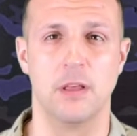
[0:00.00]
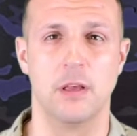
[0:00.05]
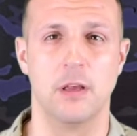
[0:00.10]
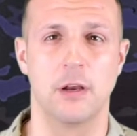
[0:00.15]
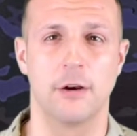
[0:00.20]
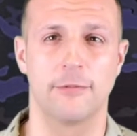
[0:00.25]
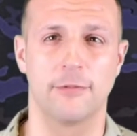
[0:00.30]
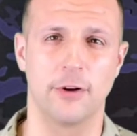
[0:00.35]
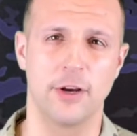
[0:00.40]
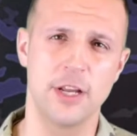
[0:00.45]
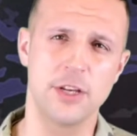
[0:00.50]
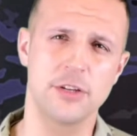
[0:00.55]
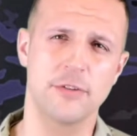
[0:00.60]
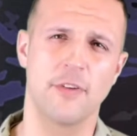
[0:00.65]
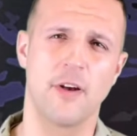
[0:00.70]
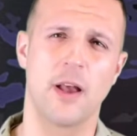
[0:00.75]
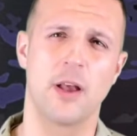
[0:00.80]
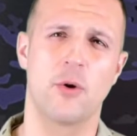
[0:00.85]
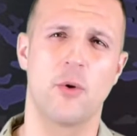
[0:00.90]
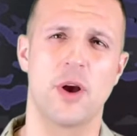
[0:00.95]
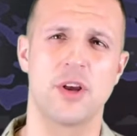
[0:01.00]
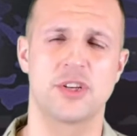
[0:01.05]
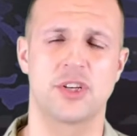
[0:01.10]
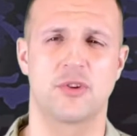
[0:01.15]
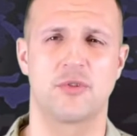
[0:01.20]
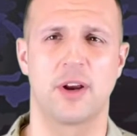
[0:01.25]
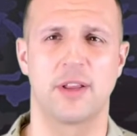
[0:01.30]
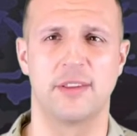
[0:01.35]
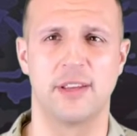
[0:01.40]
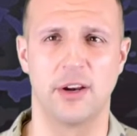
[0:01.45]
For each evaluation
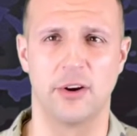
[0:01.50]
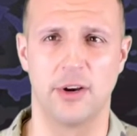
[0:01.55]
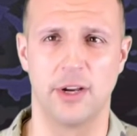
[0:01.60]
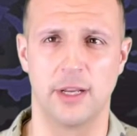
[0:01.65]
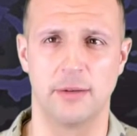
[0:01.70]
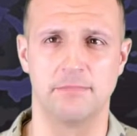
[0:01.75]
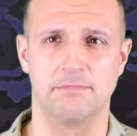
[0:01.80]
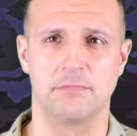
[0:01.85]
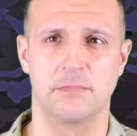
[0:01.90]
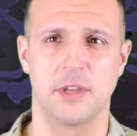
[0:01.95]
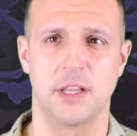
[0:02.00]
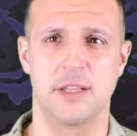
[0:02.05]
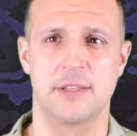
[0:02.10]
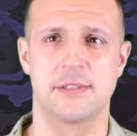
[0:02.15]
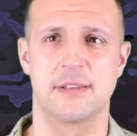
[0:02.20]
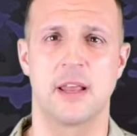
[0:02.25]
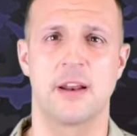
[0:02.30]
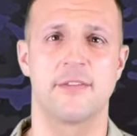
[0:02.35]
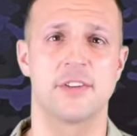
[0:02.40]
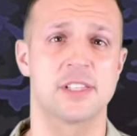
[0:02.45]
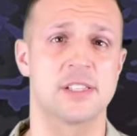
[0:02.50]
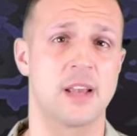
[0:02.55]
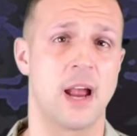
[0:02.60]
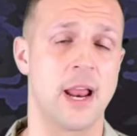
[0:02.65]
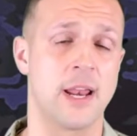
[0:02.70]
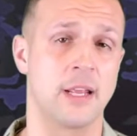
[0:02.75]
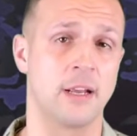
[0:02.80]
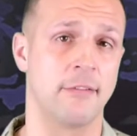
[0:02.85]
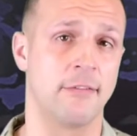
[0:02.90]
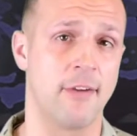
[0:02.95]
criterion, instead of
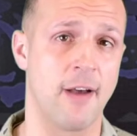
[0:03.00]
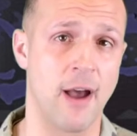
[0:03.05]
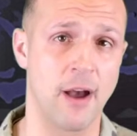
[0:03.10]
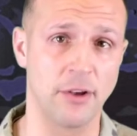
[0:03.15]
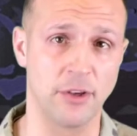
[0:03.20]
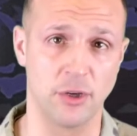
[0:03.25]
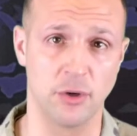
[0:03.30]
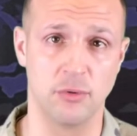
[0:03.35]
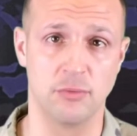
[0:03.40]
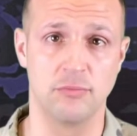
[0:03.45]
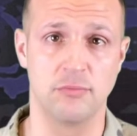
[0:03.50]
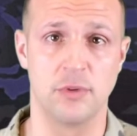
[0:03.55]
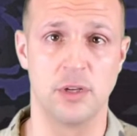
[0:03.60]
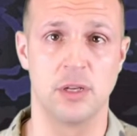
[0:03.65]
assigning a value,